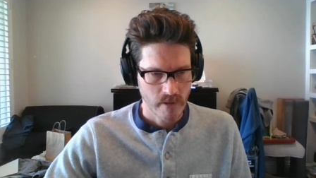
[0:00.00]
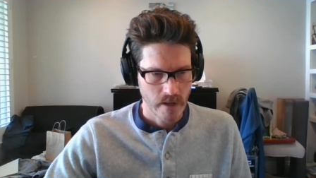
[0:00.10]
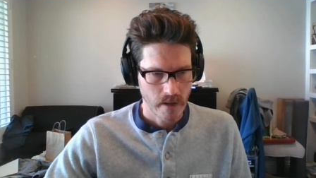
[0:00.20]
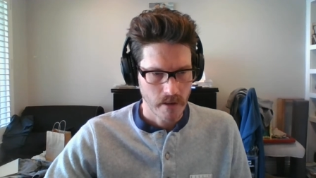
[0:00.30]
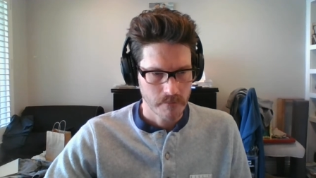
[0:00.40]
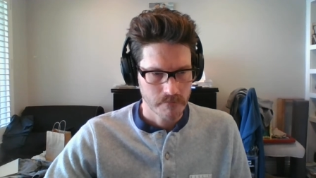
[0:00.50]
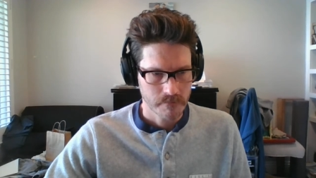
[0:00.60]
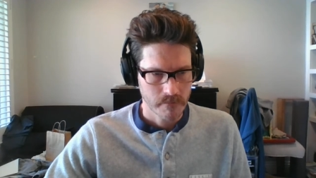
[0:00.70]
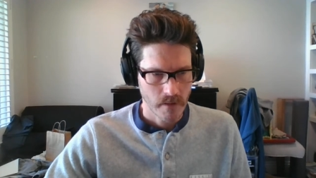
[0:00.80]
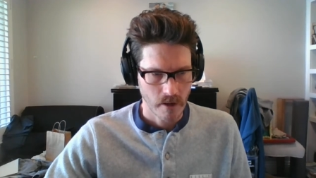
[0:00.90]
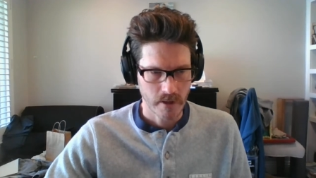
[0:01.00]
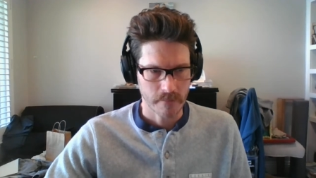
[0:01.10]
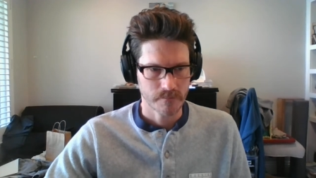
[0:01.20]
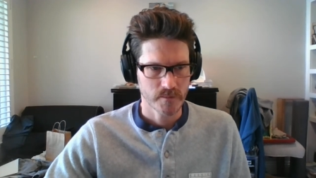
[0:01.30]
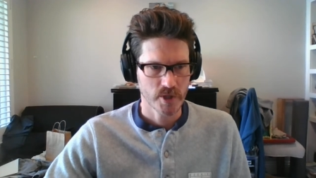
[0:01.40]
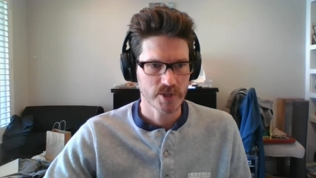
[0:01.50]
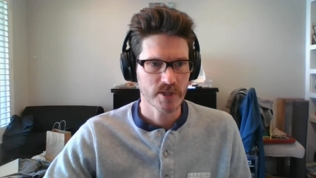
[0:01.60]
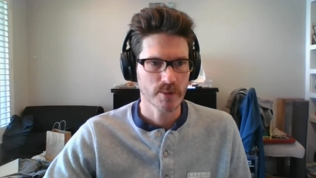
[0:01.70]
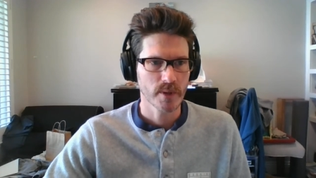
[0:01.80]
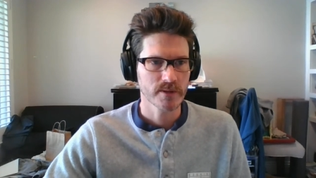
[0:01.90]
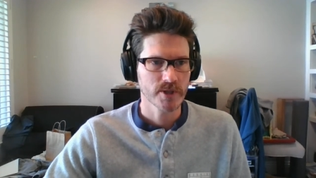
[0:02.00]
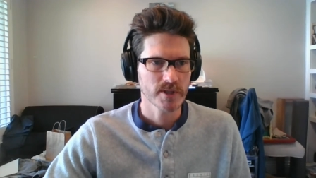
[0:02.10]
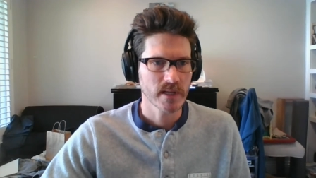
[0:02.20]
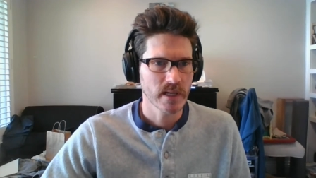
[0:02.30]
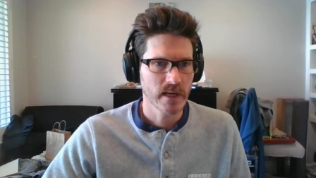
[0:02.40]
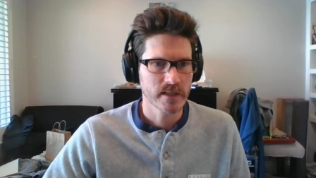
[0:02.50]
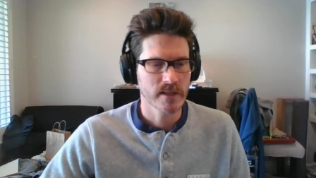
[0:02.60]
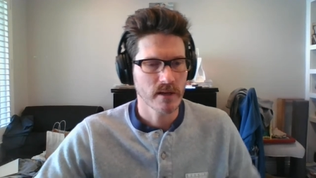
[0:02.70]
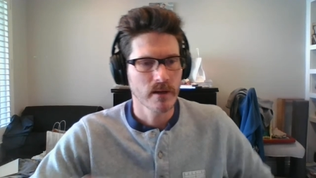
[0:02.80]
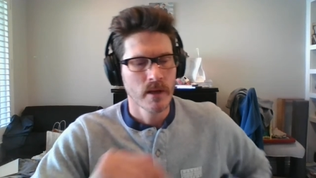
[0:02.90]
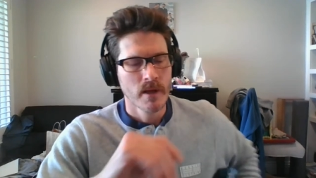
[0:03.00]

Yeah. Okay. Just to just a, as a,